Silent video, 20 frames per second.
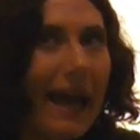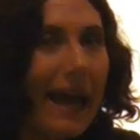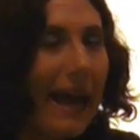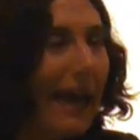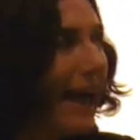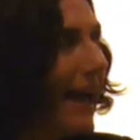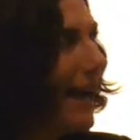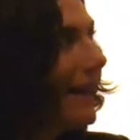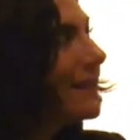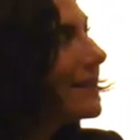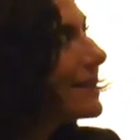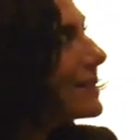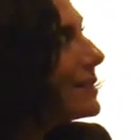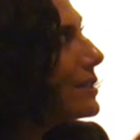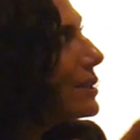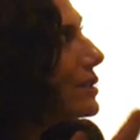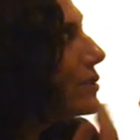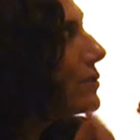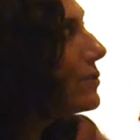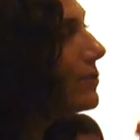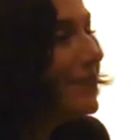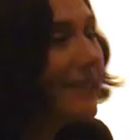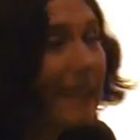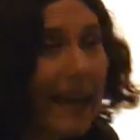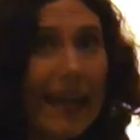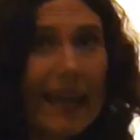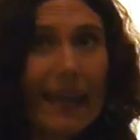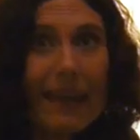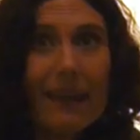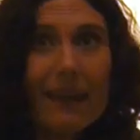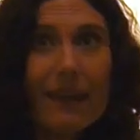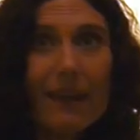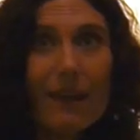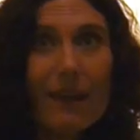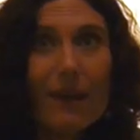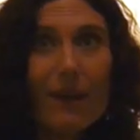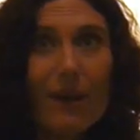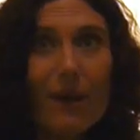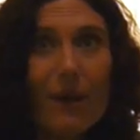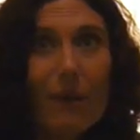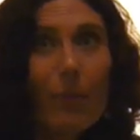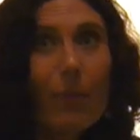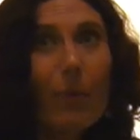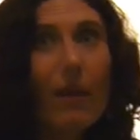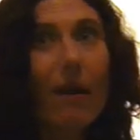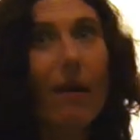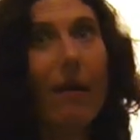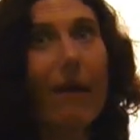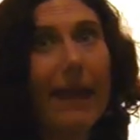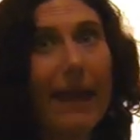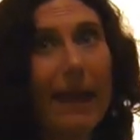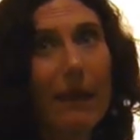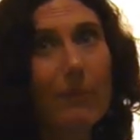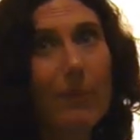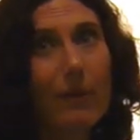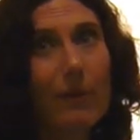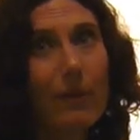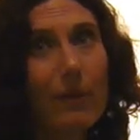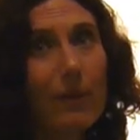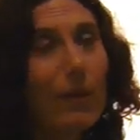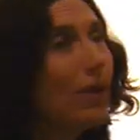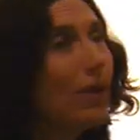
And today, we are able